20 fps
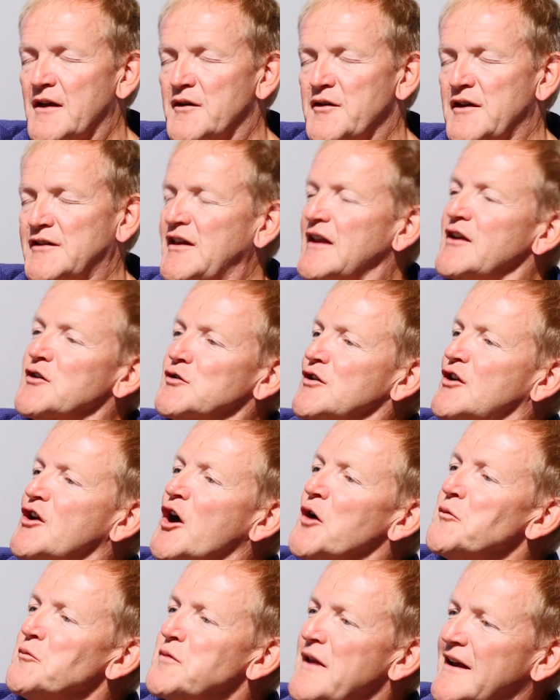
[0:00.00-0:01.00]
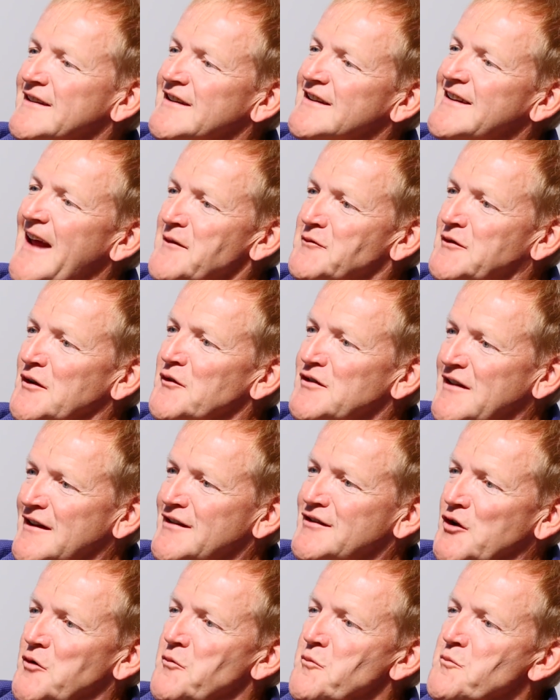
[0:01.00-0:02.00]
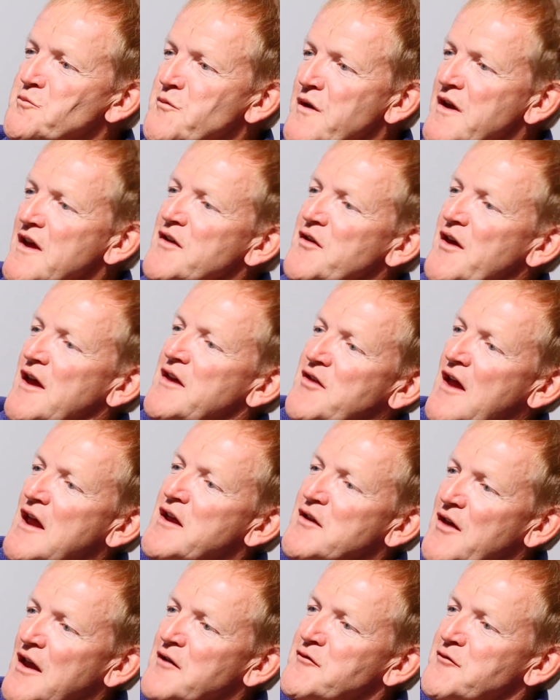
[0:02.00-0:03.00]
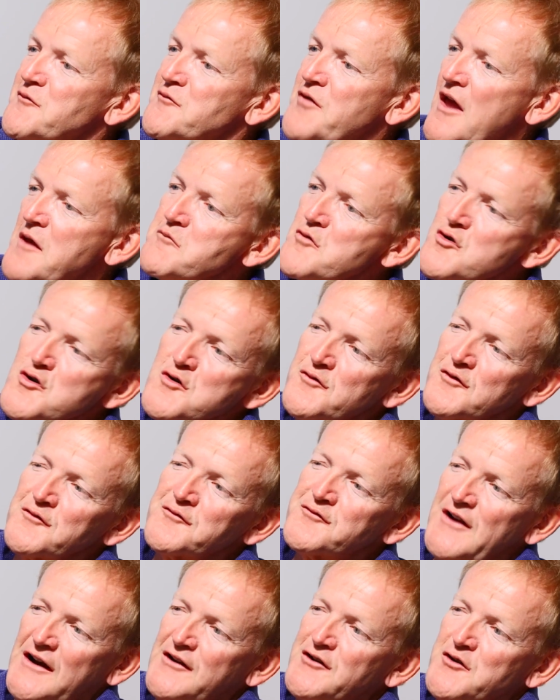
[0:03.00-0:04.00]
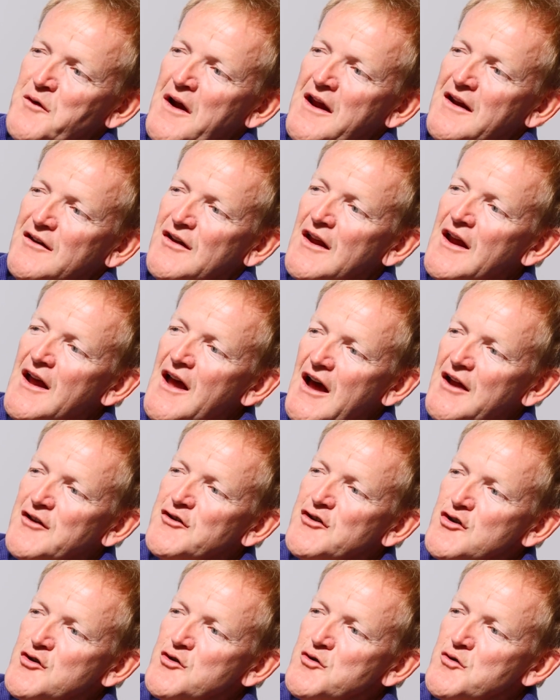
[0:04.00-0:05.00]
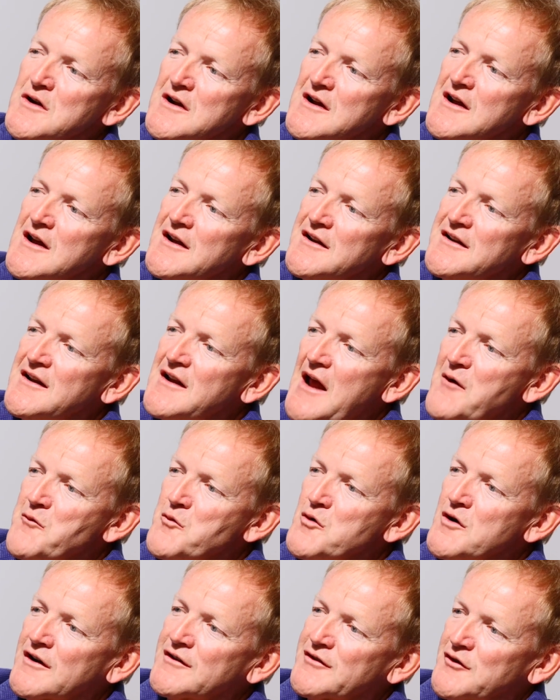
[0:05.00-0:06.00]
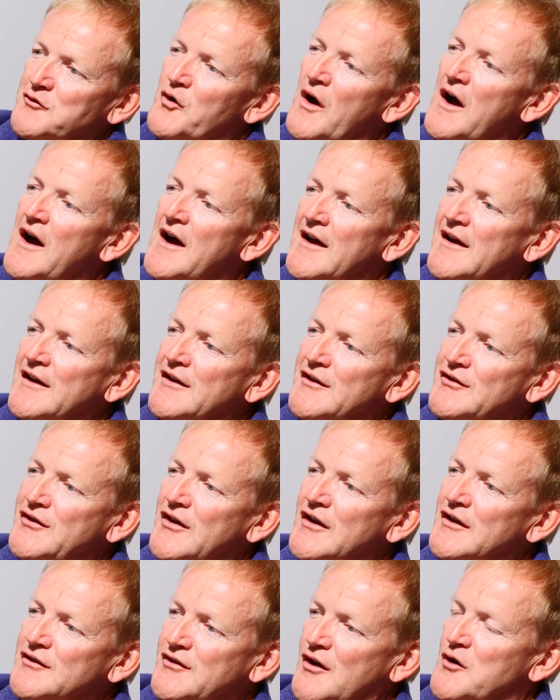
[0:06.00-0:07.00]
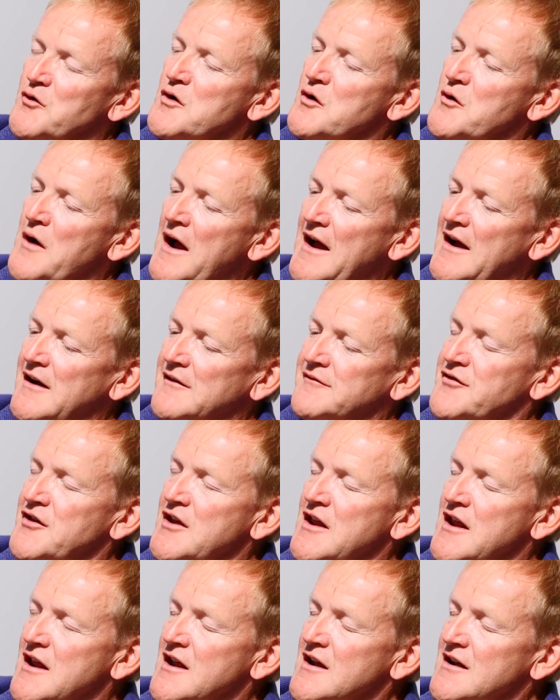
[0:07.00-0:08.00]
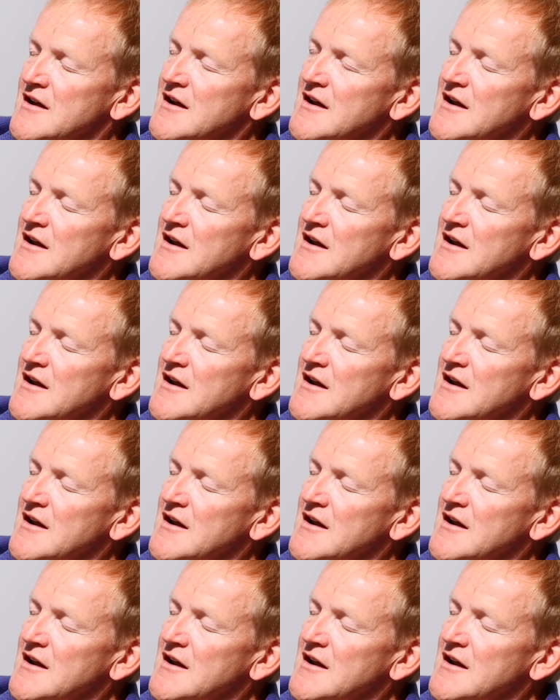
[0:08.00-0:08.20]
this thing called a complex adaptive system. They move and fluctuate, and new networks arise. So you have the